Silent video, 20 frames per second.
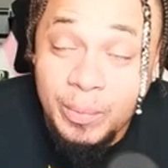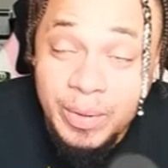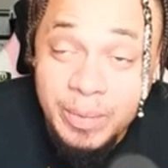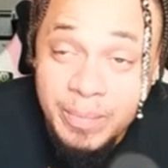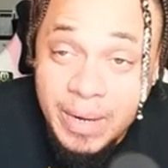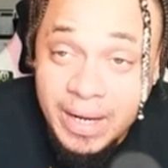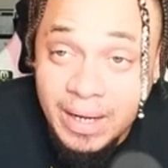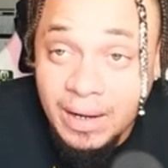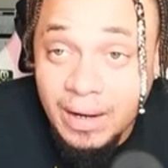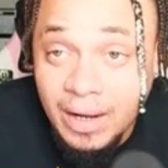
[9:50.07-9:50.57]
be
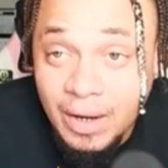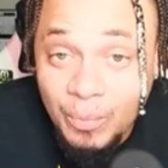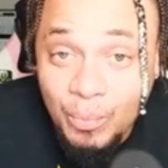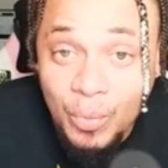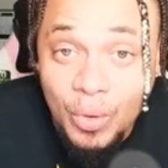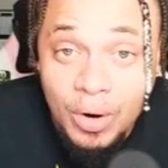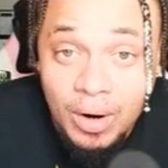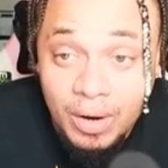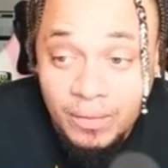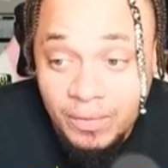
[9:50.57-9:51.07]
making him
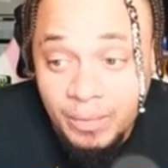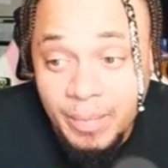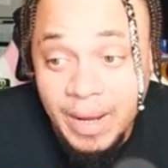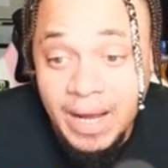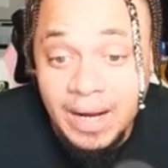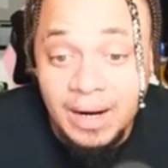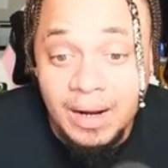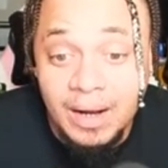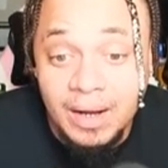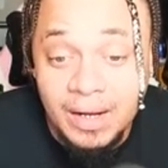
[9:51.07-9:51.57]
more of a
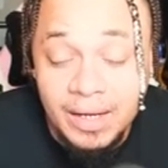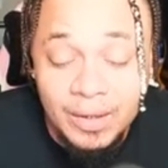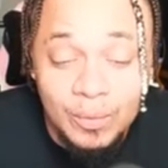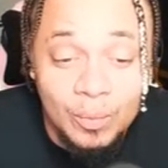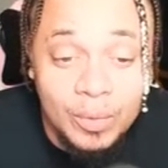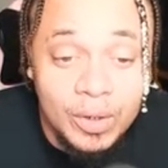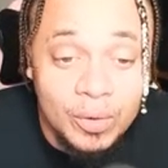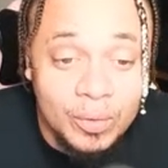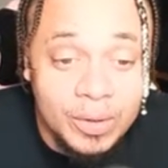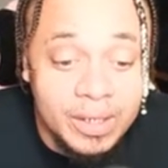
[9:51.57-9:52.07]
bad guy.
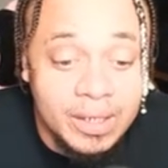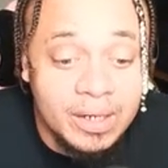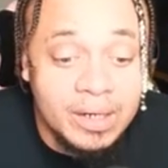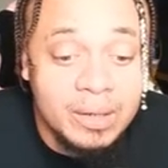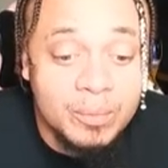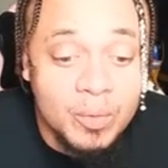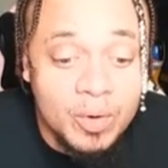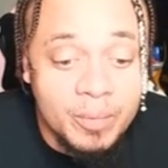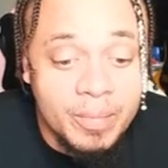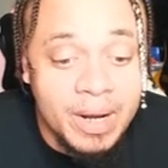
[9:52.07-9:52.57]
And we don't need
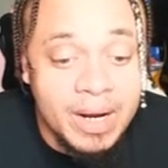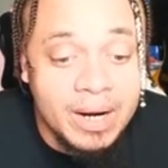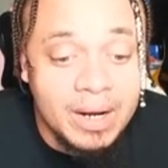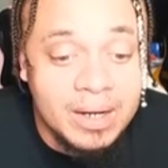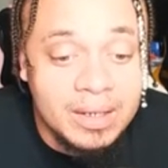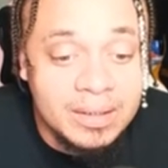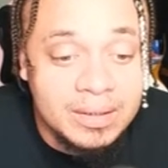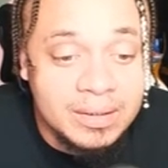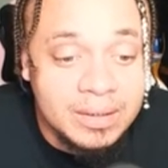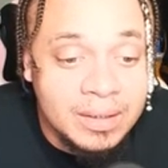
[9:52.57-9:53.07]
any more bad
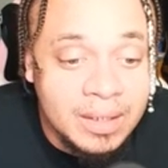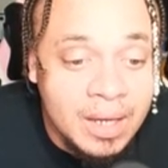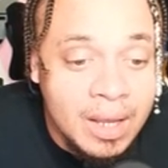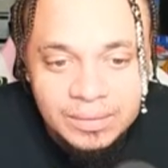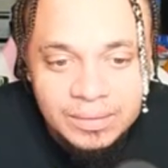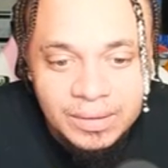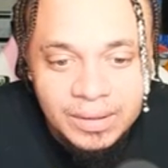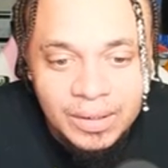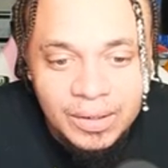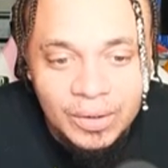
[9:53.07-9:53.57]
guys.
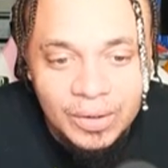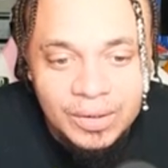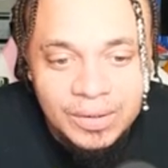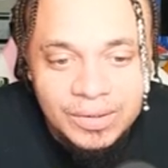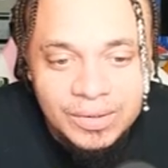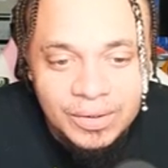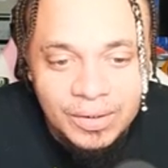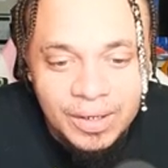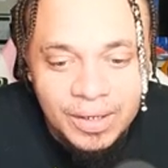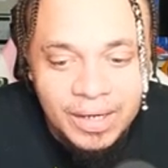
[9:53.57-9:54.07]
It all
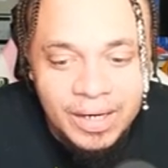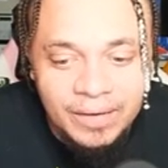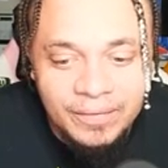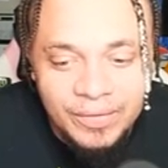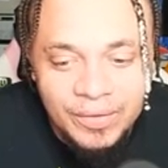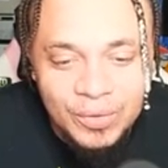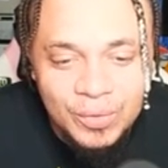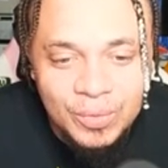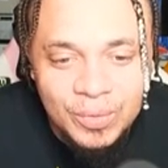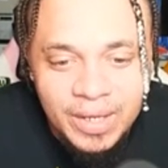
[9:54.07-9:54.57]
started
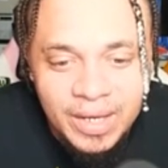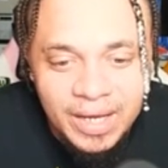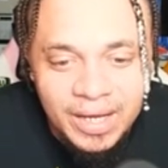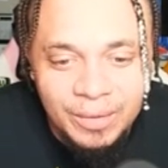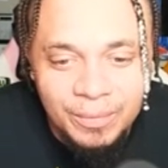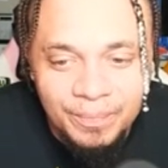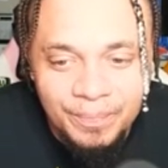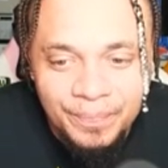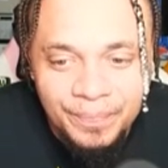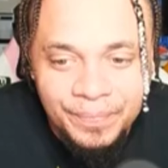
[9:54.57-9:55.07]
after you
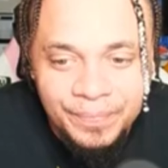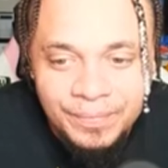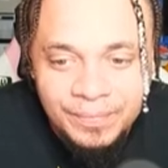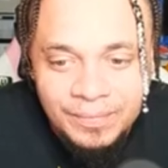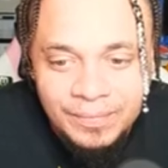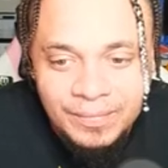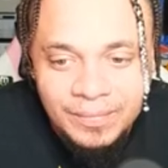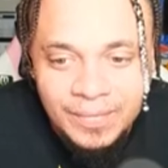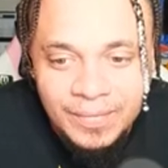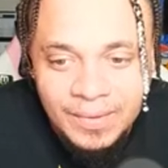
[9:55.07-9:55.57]
came.
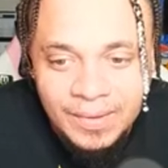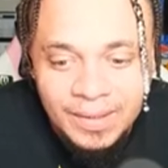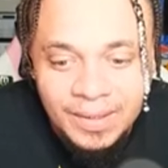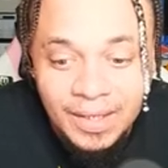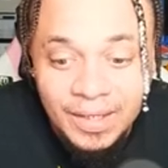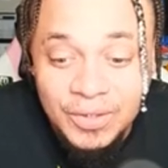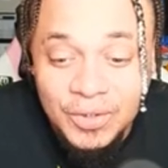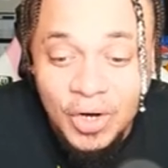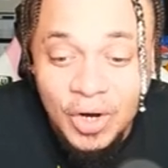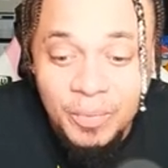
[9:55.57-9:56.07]

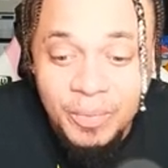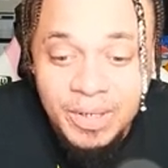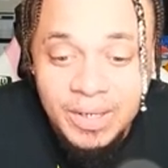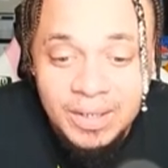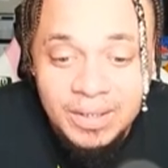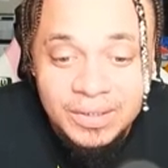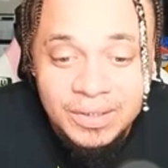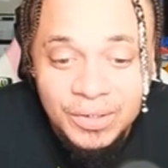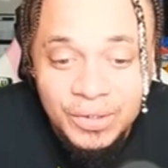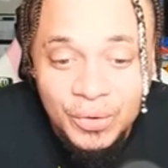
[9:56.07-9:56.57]
It's all
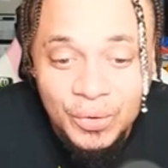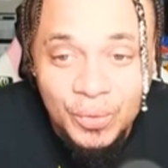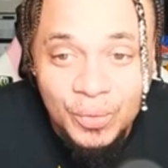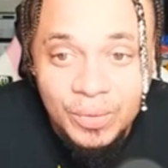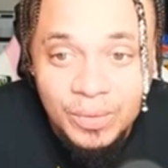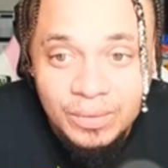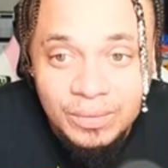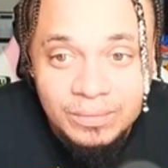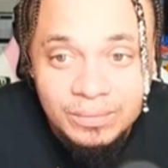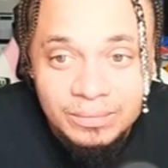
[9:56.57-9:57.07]
because of you.
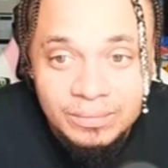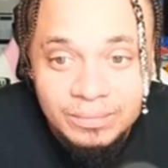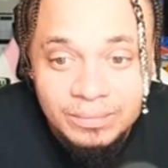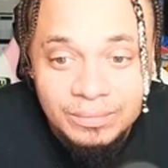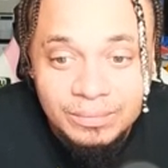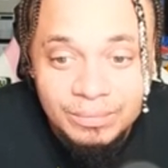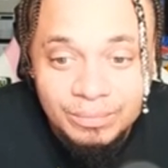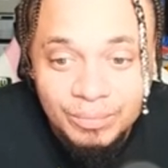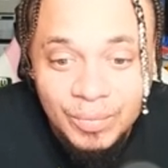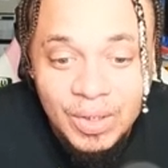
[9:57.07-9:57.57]

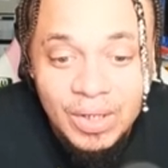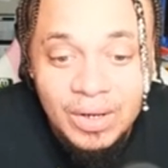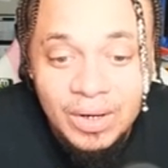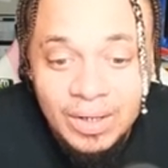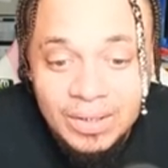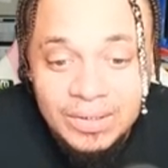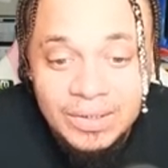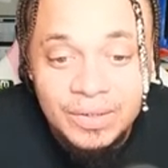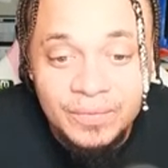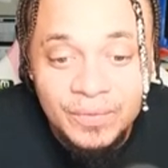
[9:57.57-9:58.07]

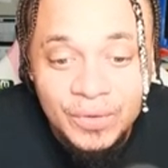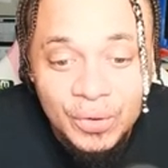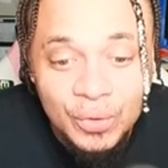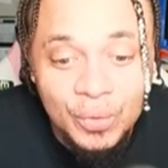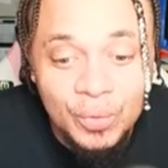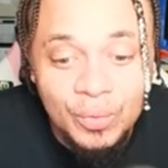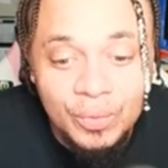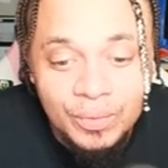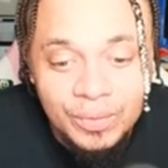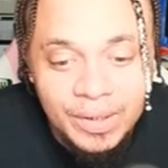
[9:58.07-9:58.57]
Because of
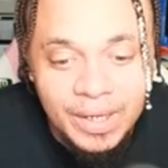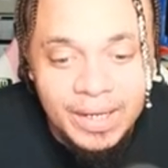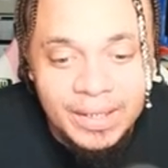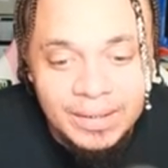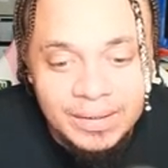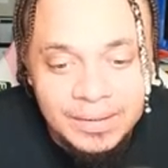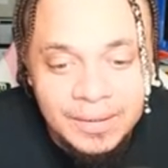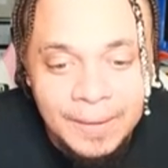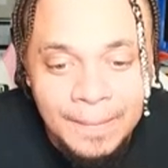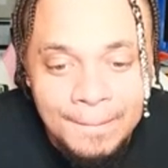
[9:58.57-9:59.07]
you. Nice.